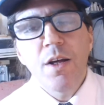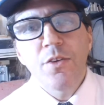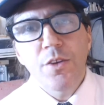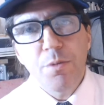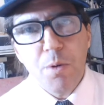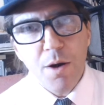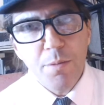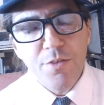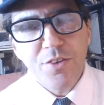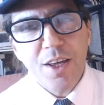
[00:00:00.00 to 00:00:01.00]
The Department
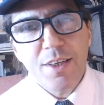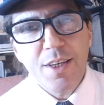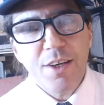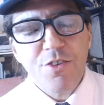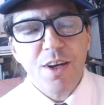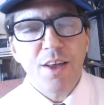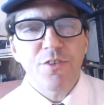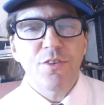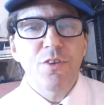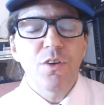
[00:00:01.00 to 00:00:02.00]
of Sanitation has
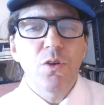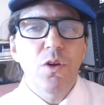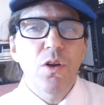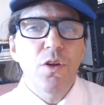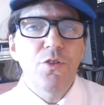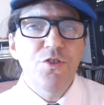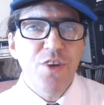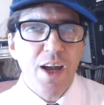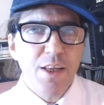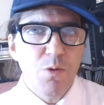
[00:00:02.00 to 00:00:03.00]
until
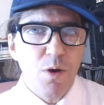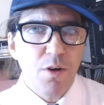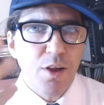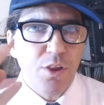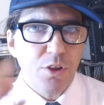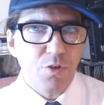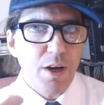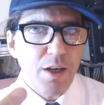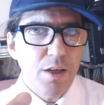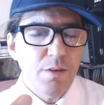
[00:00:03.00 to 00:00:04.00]
January
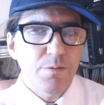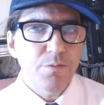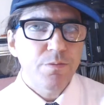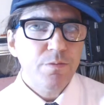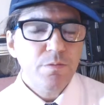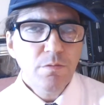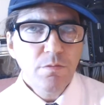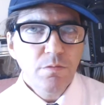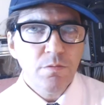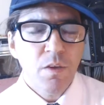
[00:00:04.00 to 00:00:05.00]
3
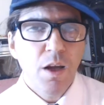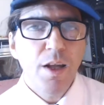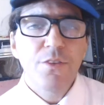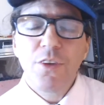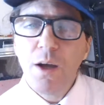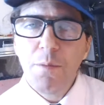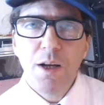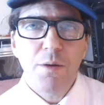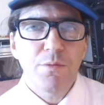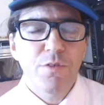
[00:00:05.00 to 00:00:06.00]
It's coming
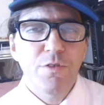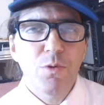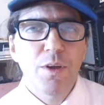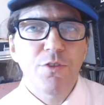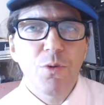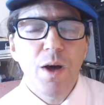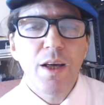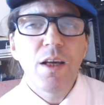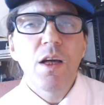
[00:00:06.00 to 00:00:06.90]
up, a few weeks away.